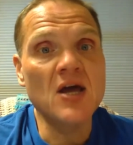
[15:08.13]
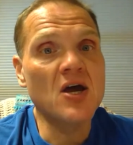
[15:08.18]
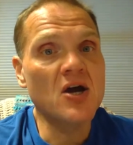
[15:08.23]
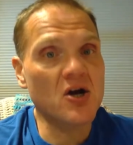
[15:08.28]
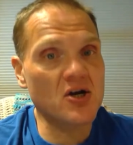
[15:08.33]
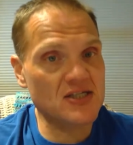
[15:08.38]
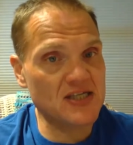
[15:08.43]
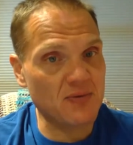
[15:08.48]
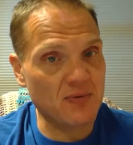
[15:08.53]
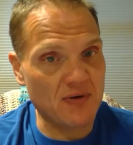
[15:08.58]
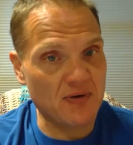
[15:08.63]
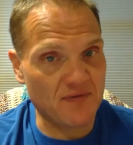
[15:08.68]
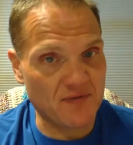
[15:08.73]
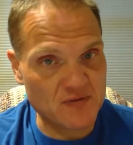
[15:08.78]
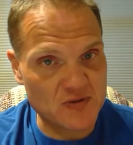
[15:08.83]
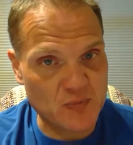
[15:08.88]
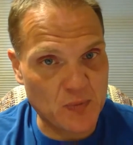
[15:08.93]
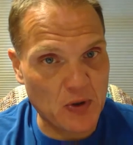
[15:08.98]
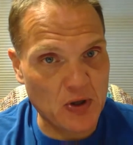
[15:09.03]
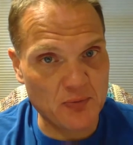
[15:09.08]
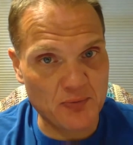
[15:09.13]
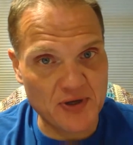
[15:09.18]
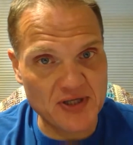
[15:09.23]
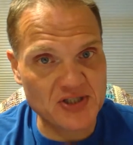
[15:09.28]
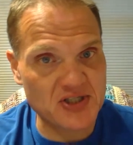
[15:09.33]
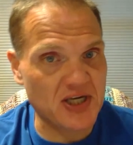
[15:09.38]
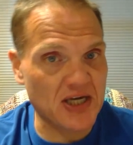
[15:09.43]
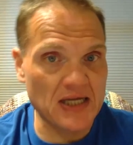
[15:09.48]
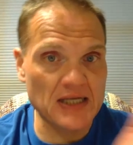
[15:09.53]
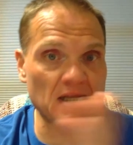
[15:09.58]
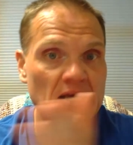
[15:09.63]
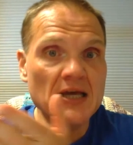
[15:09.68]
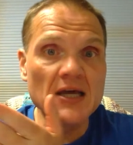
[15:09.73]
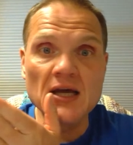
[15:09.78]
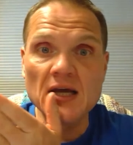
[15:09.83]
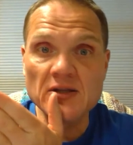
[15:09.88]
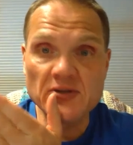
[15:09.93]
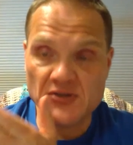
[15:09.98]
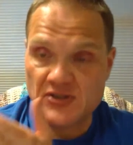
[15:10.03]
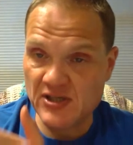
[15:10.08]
because he went from a spoiled rich kid to